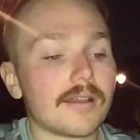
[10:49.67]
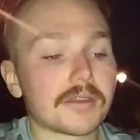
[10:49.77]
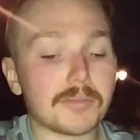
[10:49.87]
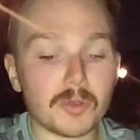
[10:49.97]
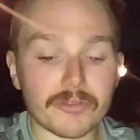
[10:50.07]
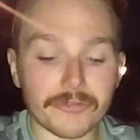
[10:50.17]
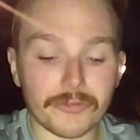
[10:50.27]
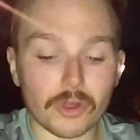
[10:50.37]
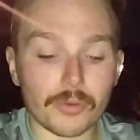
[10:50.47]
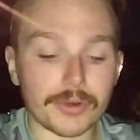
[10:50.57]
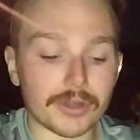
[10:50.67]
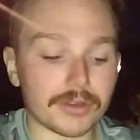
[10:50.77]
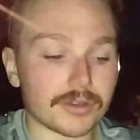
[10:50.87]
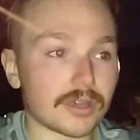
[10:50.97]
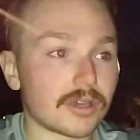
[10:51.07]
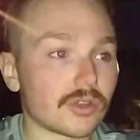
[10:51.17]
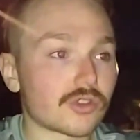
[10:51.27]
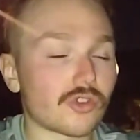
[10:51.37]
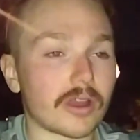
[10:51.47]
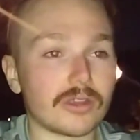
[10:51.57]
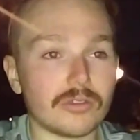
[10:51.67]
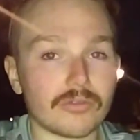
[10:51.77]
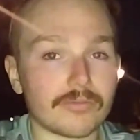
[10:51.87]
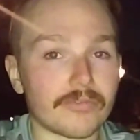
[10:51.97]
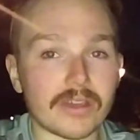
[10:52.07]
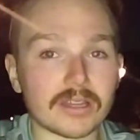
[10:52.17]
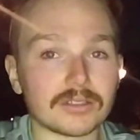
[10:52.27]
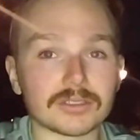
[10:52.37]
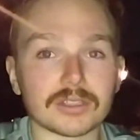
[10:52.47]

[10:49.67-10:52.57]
keep moving forward and trying new things,